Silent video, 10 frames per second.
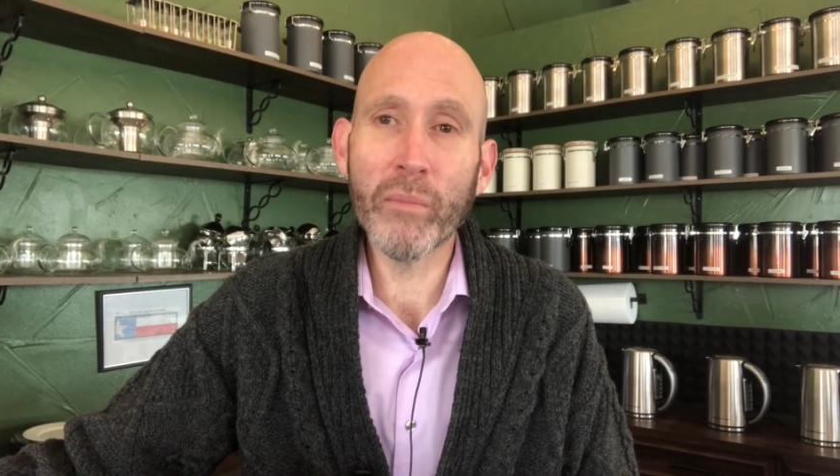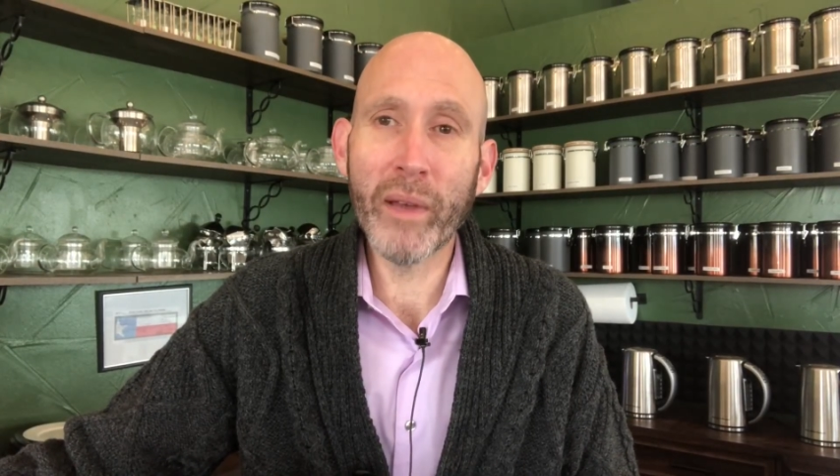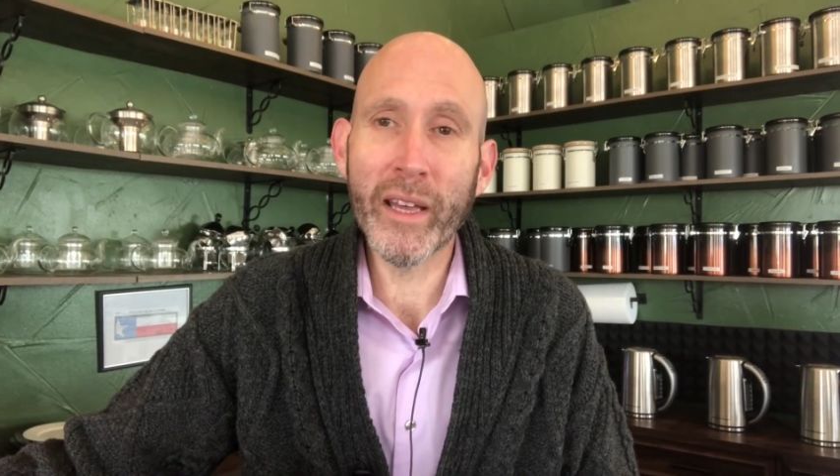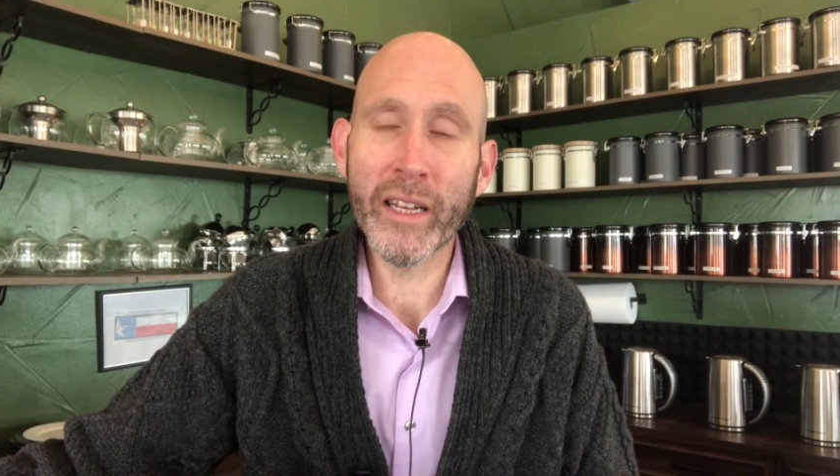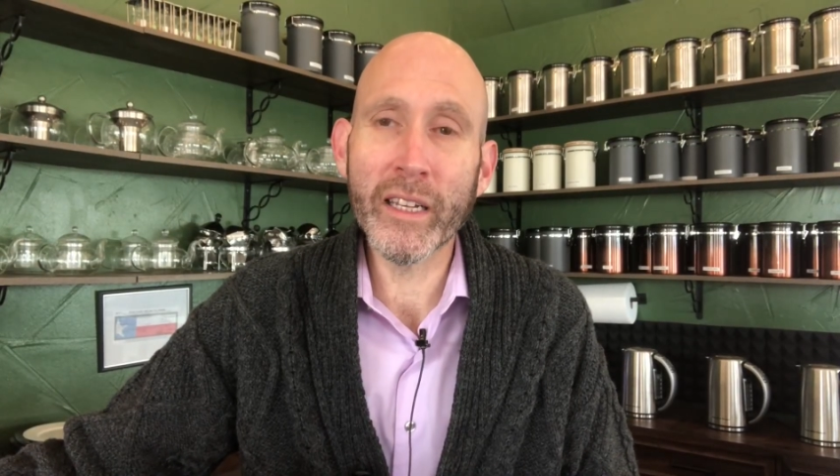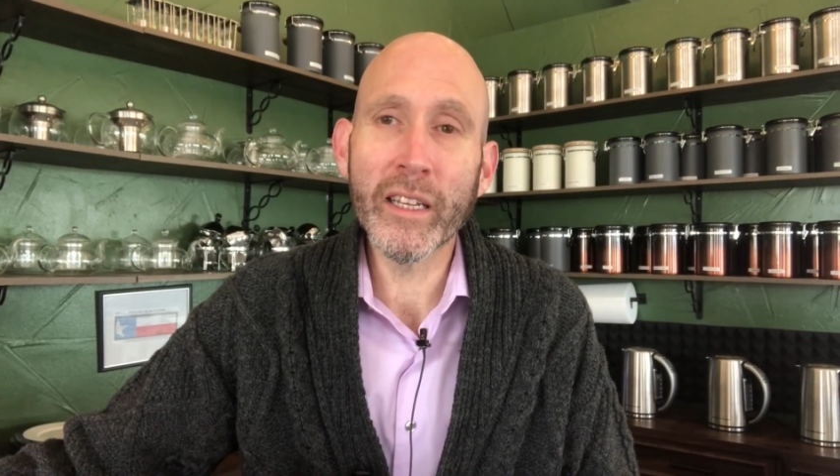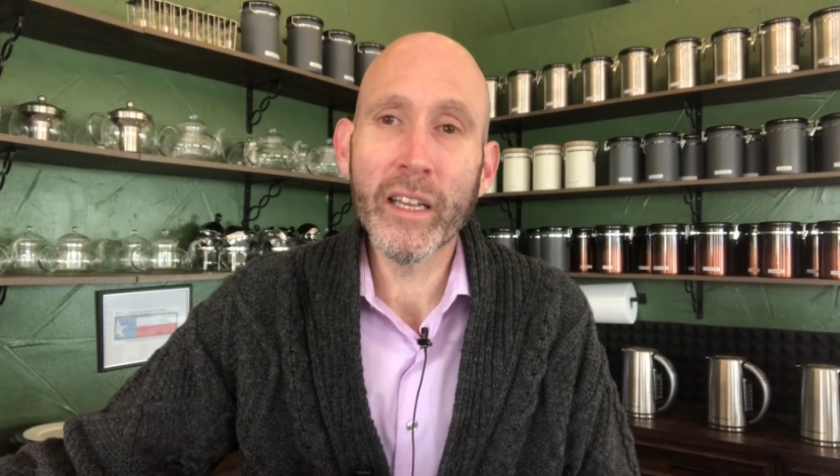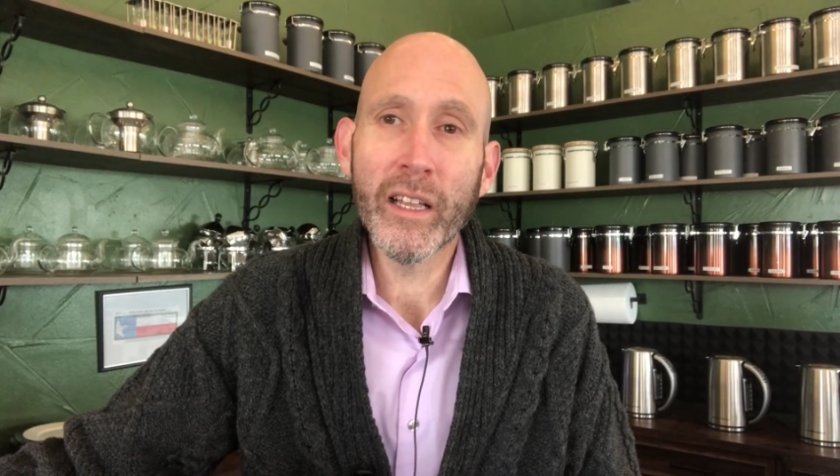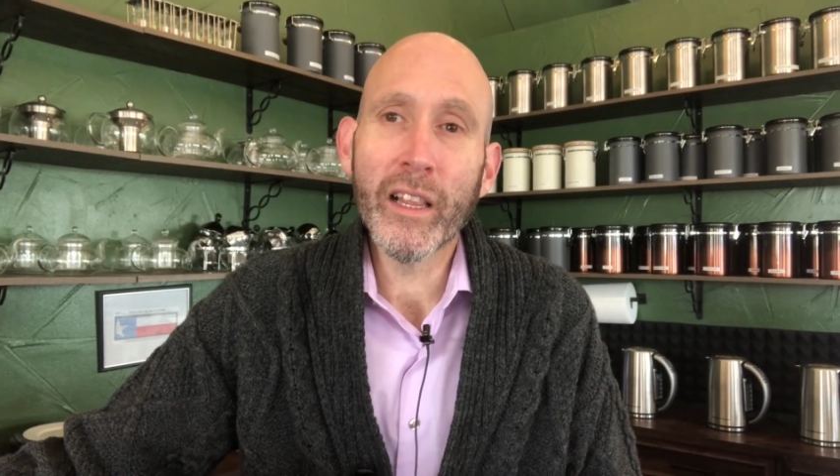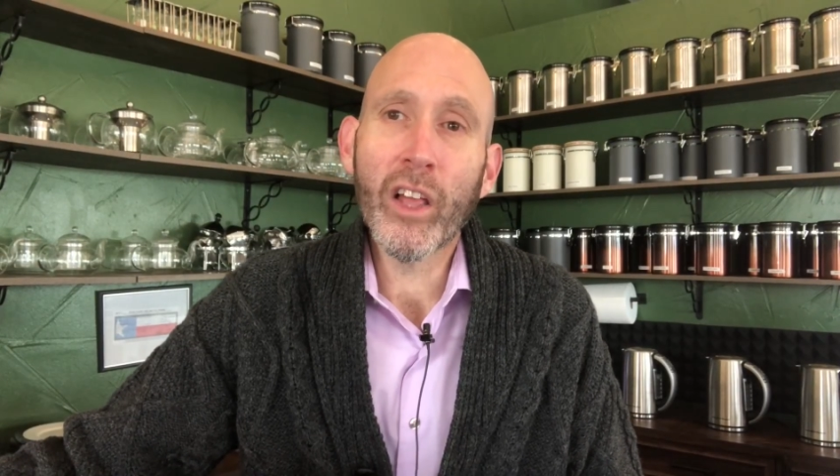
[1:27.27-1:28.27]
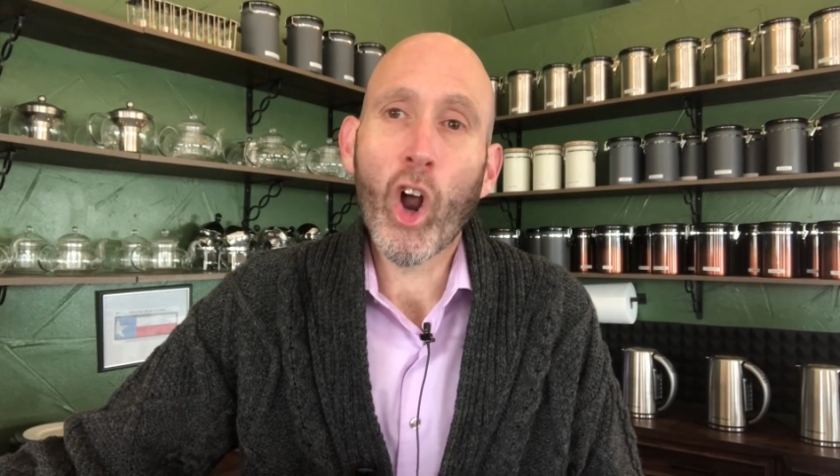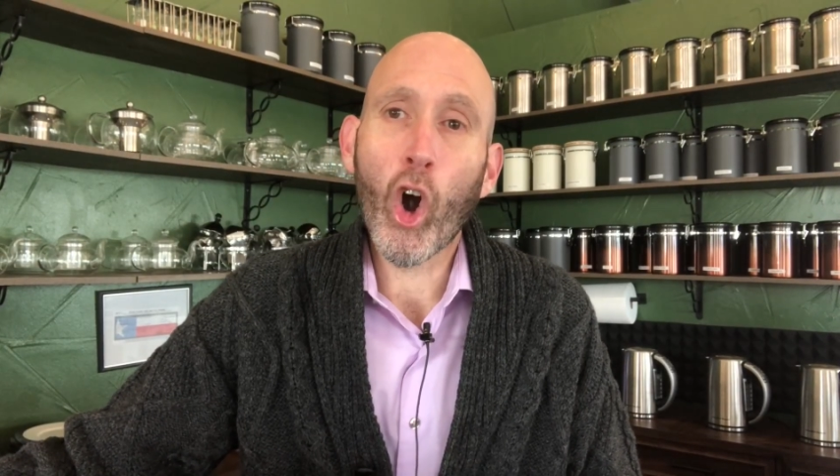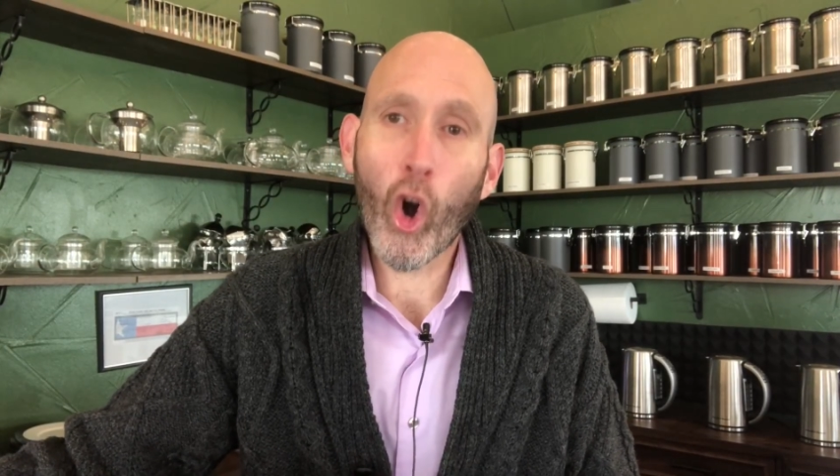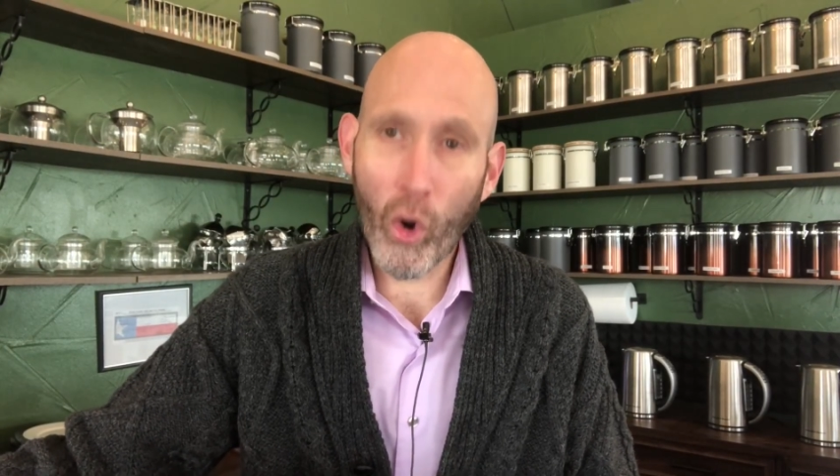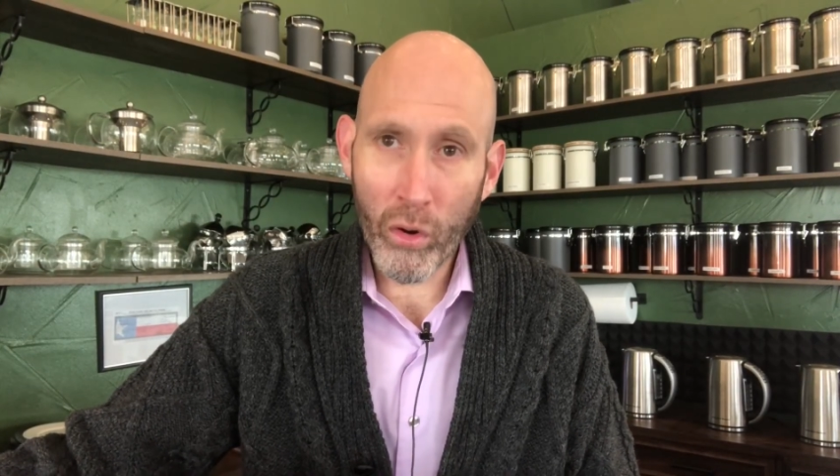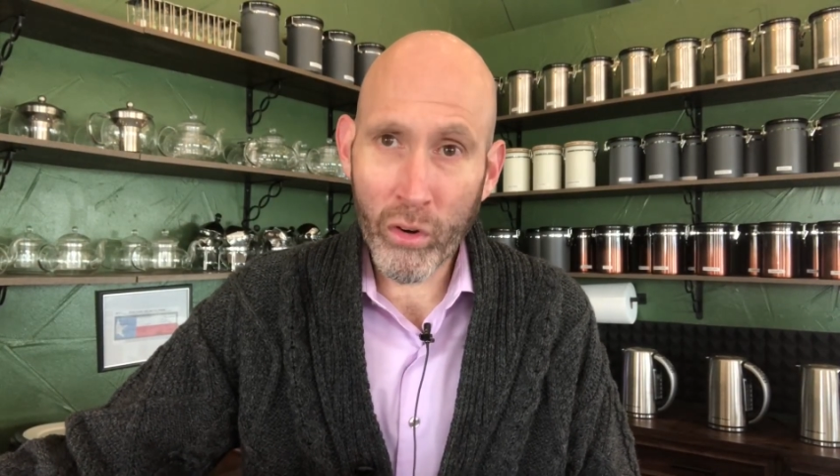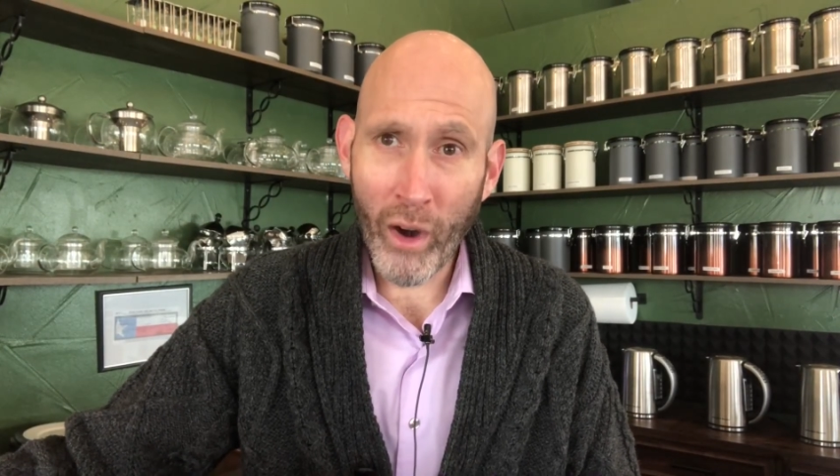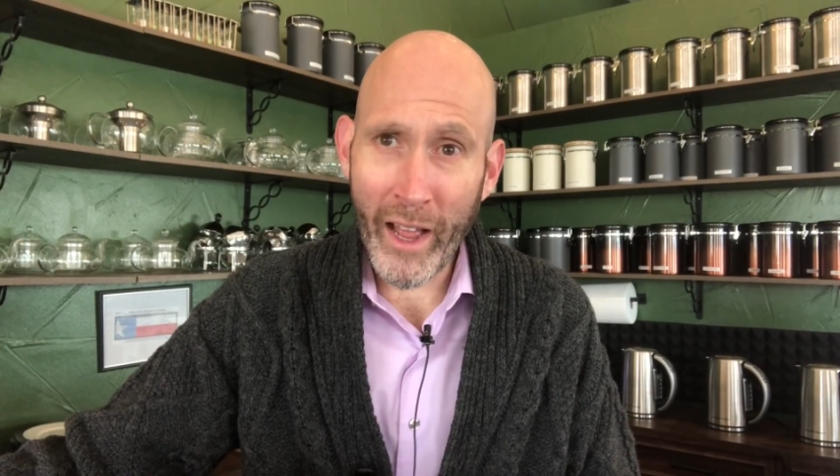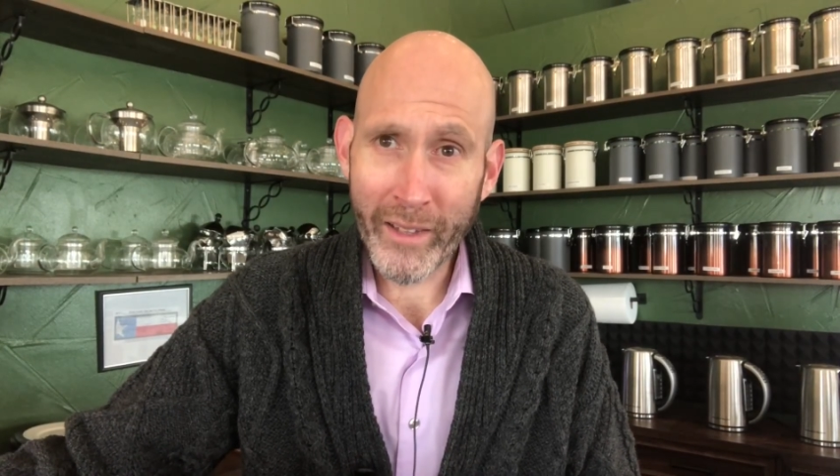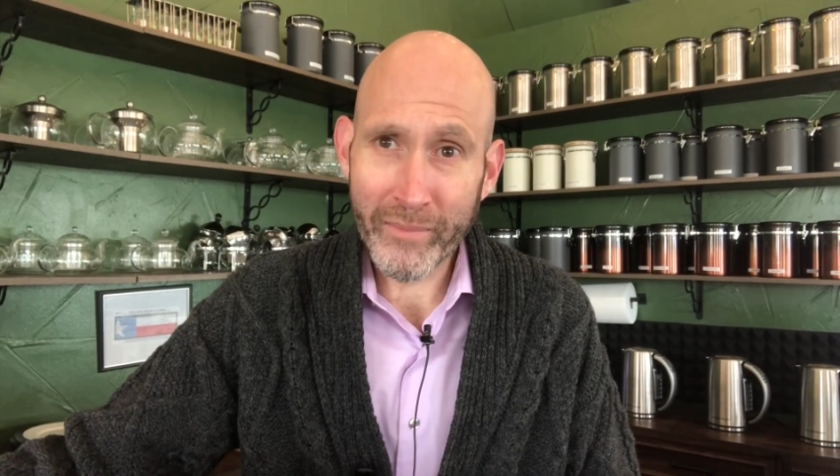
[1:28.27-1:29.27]
been Earl
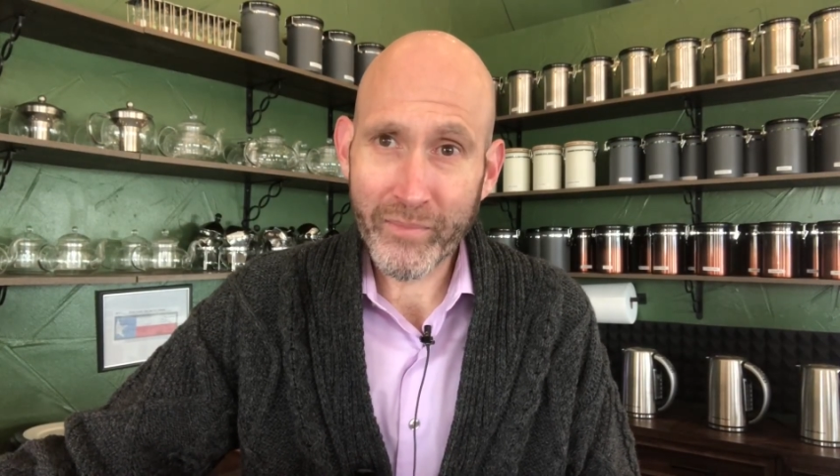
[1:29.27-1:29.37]
Grey